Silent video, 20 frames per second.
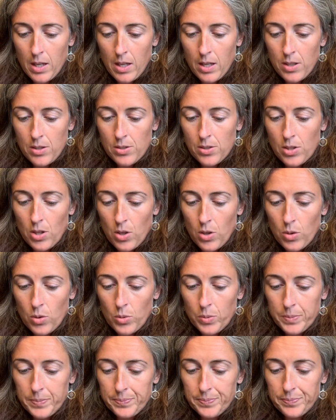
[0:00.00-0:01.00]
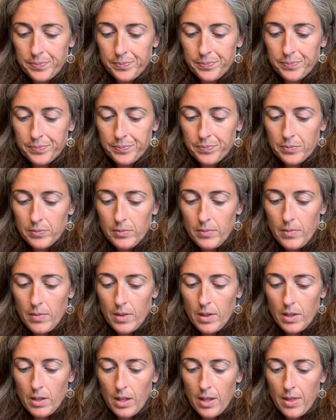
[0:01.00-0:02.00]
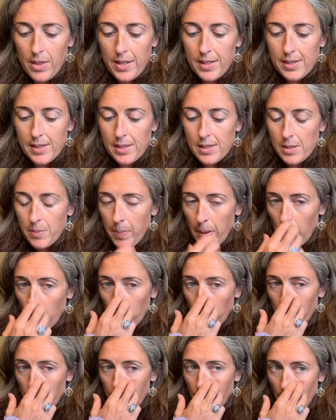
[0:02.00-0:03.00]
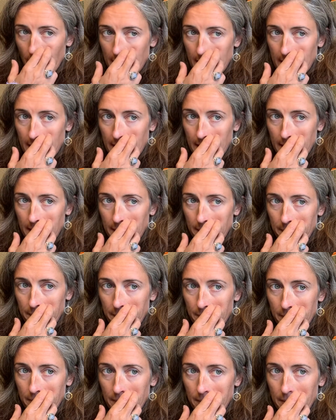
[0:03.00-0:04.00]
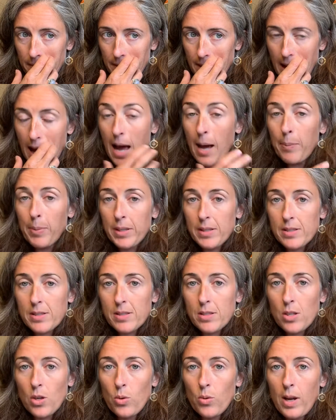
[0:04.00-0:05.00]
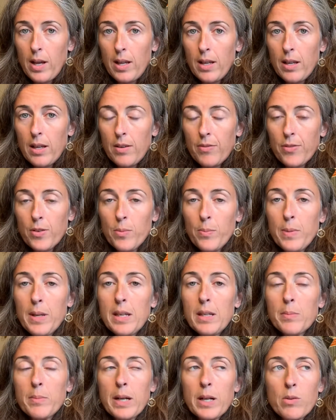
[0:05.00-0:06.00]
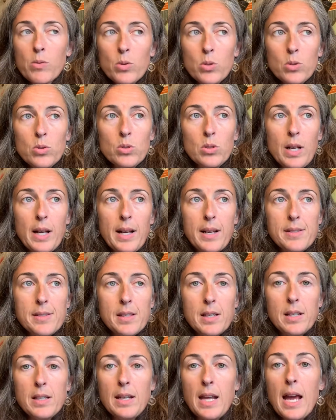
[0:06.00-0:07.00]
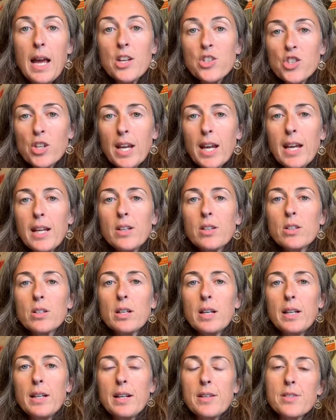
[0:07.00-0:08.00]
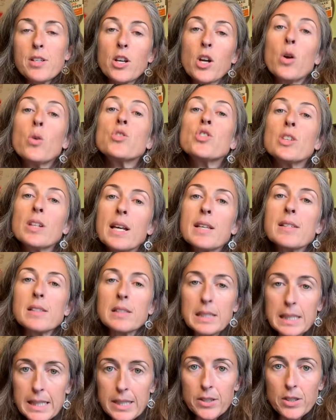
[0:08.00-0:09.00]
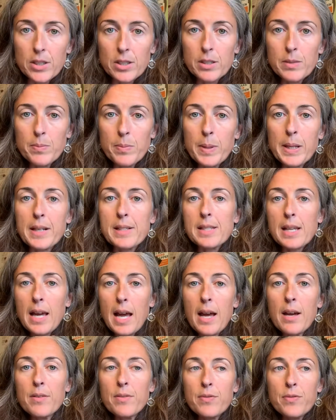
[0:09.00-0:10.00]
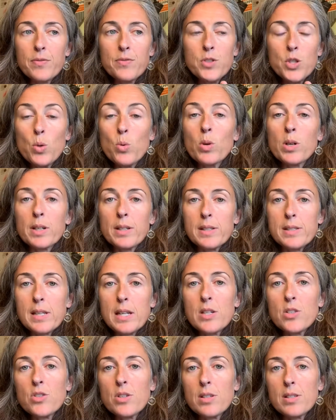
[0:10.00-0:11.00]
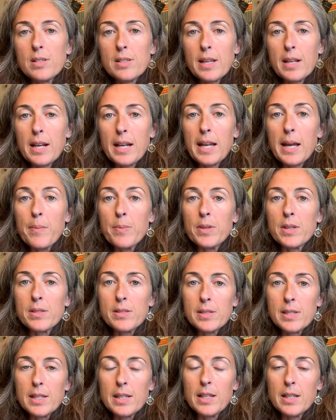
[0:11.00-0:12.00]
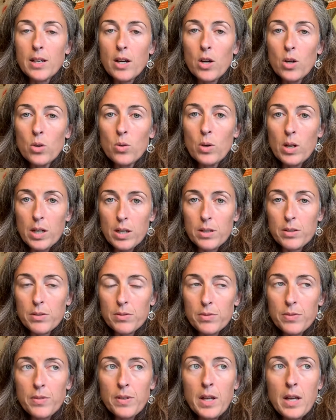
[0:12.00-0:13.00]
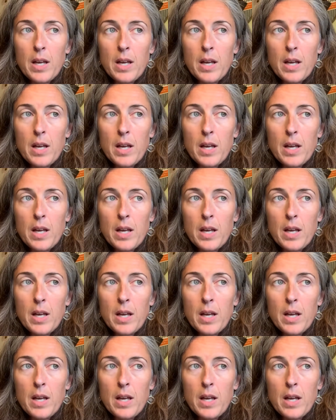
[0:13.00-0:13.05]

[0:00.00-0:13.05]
So this is about breaking habits. So for me, in my role as an educator and as a coach and as a leader, because I have two organizations that I am the CEO of,